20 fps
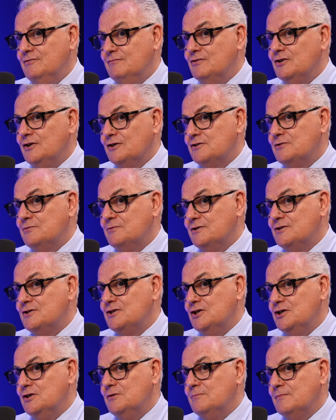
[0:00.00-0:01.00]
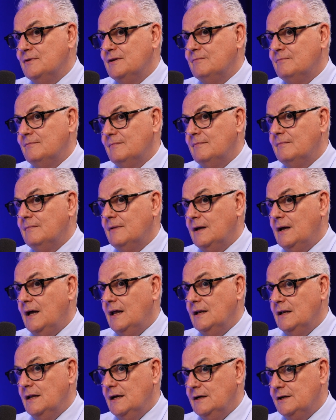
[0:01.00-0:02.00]
got to assume that a
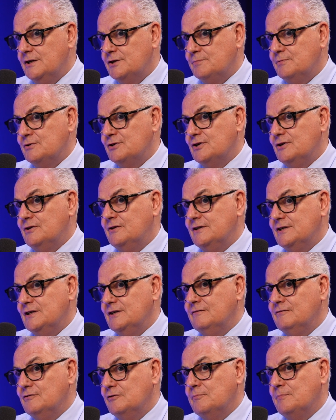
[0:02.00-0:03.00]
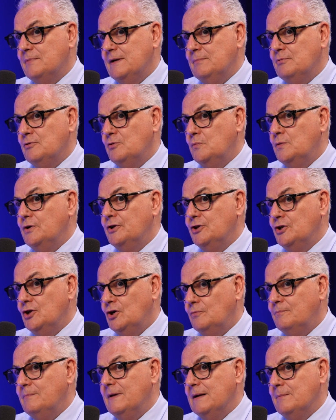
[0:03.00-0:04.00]
large majority of our people will
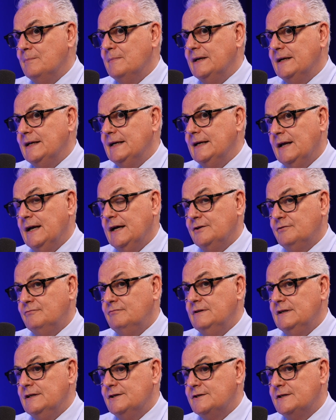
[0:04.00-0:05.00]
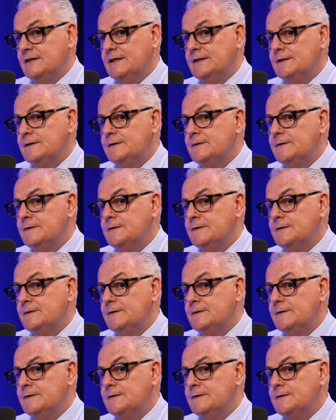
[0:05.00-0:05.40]
not make money out of real estate.